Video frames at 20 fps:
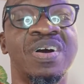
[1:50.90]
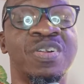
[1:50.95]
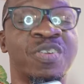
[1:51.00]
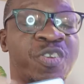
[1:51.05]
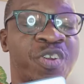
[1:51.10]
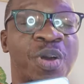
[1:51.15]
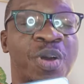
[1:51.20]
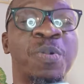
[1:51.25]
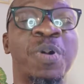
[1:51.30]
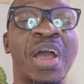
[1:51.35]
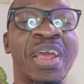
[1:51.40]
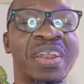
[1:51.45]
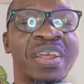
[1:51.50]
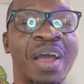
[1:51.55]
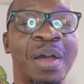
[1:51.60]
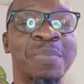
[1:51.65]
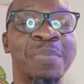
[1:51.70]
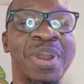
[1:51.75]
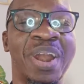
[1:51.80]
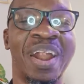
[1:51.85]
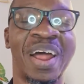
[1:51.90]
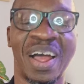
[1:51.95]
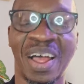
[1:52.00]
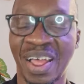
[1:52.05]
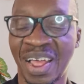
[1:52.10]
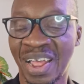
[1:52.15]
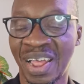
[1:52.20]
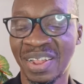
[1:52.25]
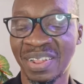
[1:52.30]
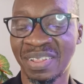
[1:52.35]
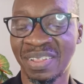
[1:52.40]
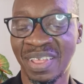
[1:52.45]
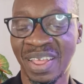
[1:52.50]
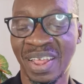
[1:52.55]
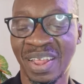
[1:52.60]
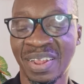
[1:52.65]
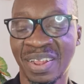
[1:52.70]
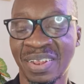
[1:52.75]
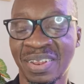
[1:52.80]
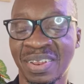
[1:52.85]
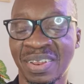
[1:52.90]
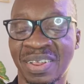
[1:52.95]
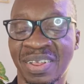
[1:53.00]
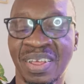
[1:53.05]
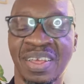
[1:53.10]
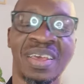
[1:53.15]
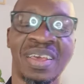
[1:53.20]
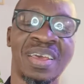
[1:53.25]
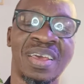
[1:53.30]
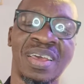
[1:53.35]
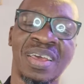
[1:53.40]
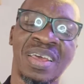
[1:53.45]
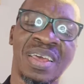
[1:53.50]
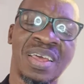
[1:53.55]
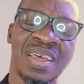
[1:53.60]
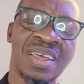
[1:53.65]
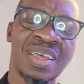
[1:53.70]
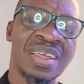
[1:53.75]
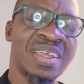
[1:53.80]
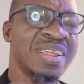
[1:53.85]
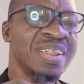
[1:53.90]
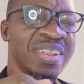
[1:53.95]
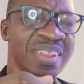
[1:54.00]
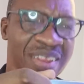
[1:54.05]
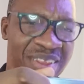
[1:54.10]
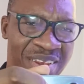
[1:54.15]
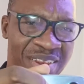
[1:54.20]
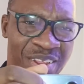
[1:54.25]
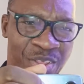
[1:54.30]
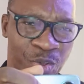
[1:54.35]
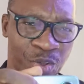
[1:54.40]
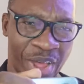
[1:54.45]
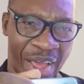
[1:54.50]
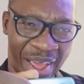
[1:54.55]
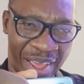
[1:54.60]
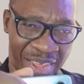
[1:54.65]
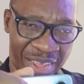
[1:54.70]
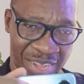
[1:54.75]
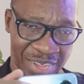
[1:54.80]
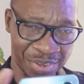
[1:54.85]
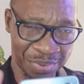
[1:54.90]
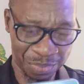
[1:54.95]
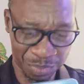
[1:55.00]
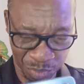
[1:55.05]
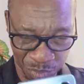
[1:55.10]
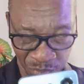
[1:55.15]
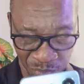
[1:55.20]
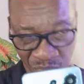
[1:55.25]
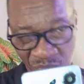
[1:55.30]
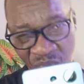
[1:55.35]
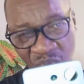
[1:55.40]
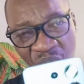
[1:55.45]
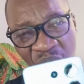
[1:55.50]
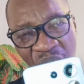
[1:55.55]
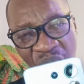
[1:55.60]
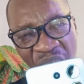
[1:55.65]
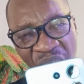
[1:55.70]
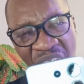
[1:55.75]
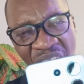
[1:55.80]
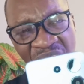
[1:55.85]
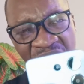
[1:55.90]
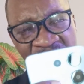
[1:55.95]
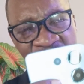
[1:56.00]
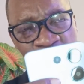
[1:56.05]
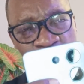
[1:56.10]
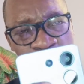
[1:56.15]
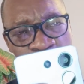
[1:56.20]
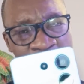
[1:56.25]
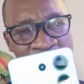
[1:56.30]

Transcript: ultra-wide camera. And then this little guy, the 2